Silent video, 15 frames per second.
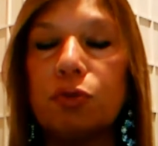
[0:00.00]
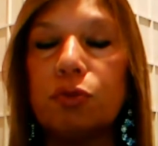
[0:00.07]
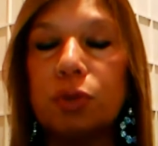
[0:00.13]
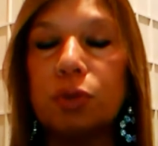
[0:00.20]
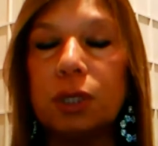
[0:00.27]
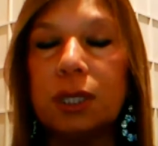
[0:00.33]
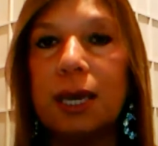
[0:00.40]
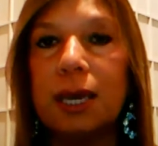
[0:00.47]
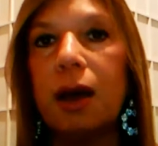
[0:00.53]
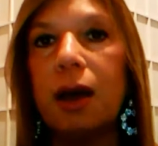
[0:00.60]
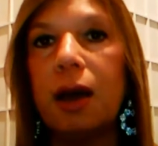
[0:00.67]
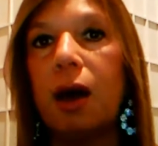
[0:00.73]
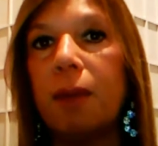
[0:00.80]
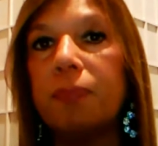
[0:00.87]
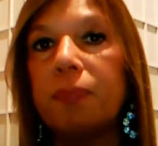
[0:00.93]
really
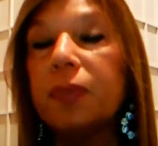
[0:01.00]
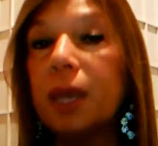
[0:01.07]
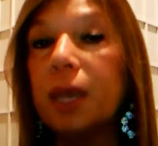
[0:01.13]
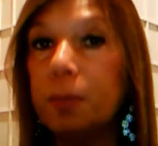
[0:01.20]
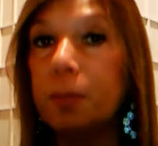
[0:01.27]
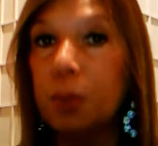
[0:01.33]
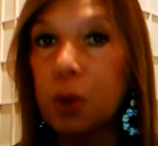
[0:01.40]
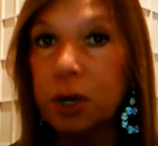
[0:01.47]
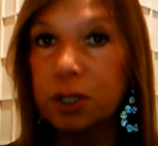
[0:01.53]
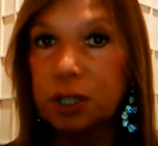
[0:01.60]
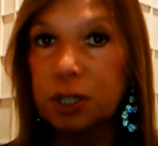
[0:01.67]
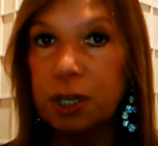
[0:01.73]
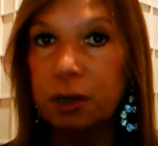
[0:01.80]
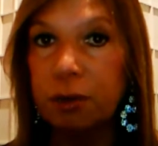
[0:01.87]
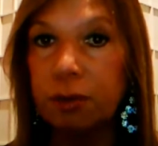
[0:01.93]
important to
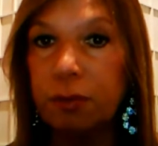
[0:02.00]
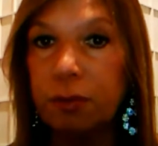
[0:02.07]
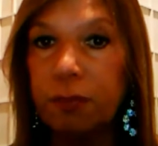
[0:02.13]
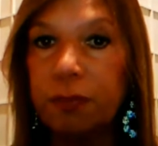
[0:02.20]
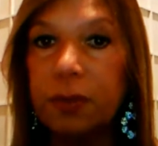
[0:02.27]
you.